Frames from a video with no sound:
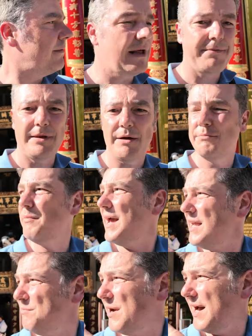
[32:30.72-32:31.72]
I've left that
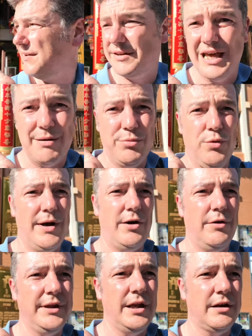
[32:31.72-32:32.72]
main part of the temple where
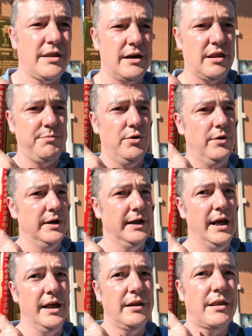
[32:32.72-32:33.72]
all the incense
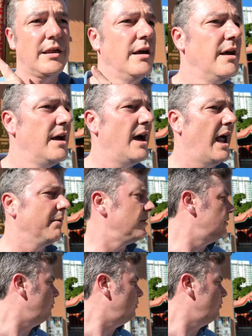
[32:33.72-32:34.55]
burning is. I'm going